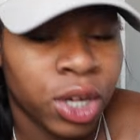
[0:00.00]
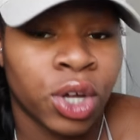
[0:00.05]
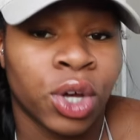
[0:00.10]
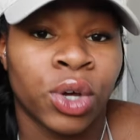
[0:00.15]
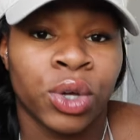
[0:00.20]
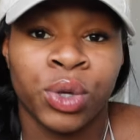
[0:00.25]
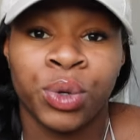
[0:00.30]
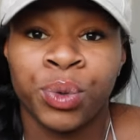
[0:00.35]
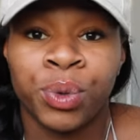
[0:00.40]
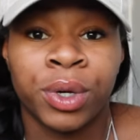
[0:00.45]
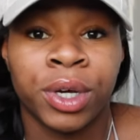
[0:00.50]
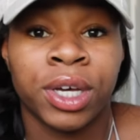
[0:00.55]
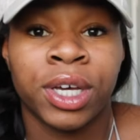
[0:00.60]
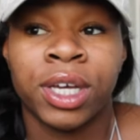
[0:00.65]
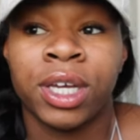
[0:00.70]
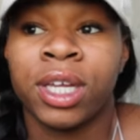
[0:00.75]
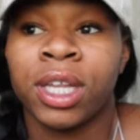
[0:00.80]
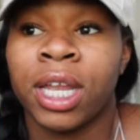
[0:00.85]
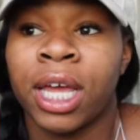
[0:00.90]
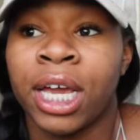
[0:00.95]
ago you
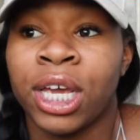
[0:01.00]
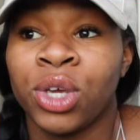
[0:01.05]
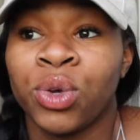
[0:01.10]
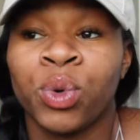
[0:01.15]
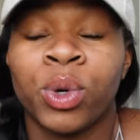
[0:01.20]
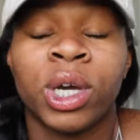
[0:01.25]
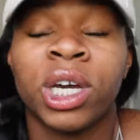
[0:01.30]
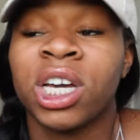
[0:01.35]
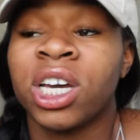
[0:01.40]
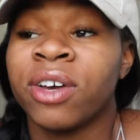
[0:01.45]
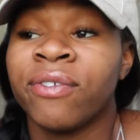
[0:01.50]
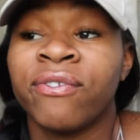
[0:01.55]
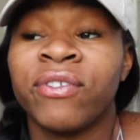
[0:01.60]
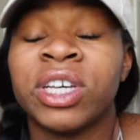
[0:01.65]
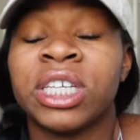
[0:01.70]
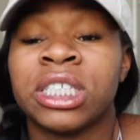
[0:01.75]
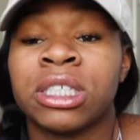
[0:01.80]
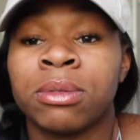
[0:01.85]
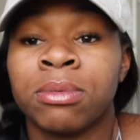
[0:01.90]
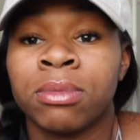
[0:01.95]
could like you could
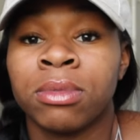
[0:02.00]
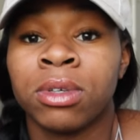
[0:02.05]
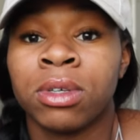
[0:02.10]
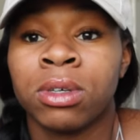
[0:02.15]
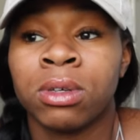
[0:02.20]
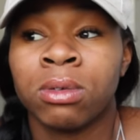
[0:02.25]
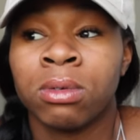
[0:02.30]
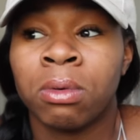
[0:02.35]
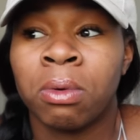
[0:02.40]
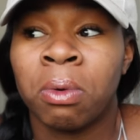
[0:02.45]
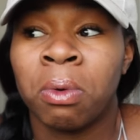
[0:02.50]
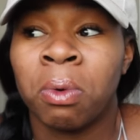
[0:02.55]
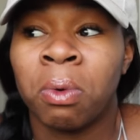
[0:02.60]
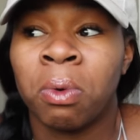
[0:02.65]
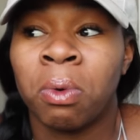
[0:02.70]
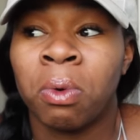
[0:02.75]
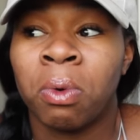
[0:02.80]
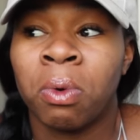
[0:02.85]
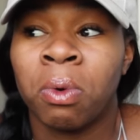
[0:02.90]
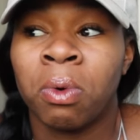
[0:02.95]
convince
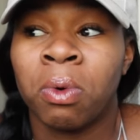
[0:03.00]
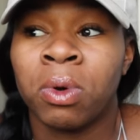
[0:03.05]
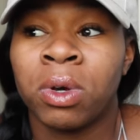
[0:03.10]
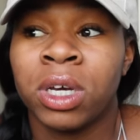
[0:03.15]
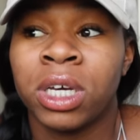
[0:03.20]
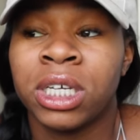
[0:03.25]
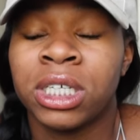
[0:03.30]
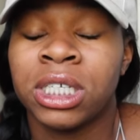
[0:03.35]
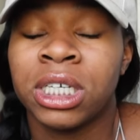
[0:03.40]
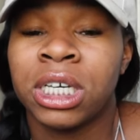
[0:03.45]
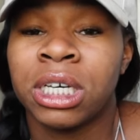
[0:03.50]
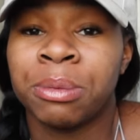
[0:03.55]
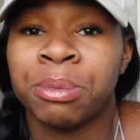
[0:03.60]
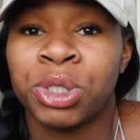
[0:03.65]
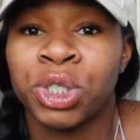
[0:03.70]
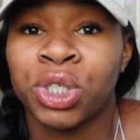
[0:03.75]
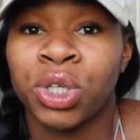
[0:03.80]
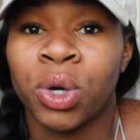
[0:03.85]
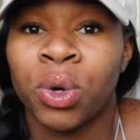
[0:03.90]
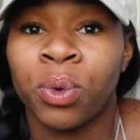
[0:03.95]
gizzy
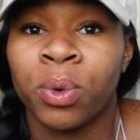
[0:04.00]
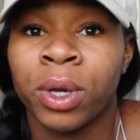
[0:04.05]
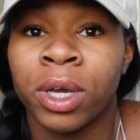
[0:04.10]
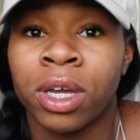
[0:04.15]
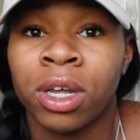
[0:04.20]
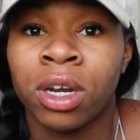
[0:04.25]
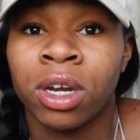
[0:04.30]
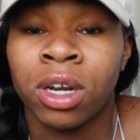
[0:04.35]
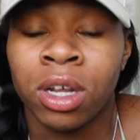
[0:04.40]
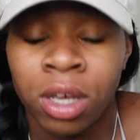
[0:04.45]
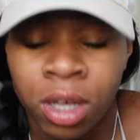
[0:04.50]
keeps choking